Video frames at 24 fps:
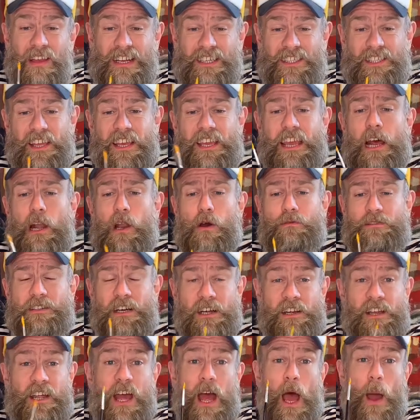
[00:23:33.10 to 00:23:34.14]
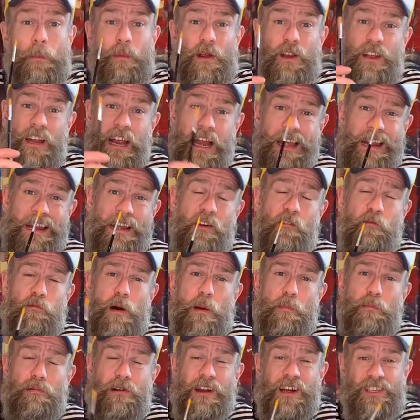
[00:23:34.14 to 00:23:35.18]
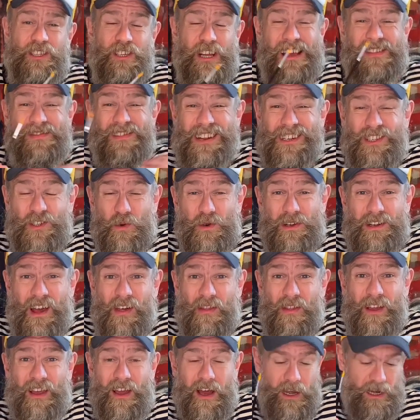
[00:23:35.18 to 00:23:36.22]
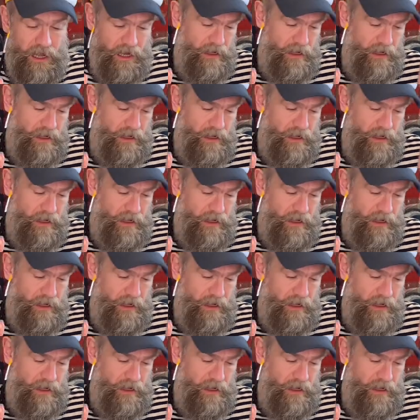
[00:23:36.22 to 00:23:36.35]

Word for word: yellow done, I'm going to clean off my brush and then do another colour.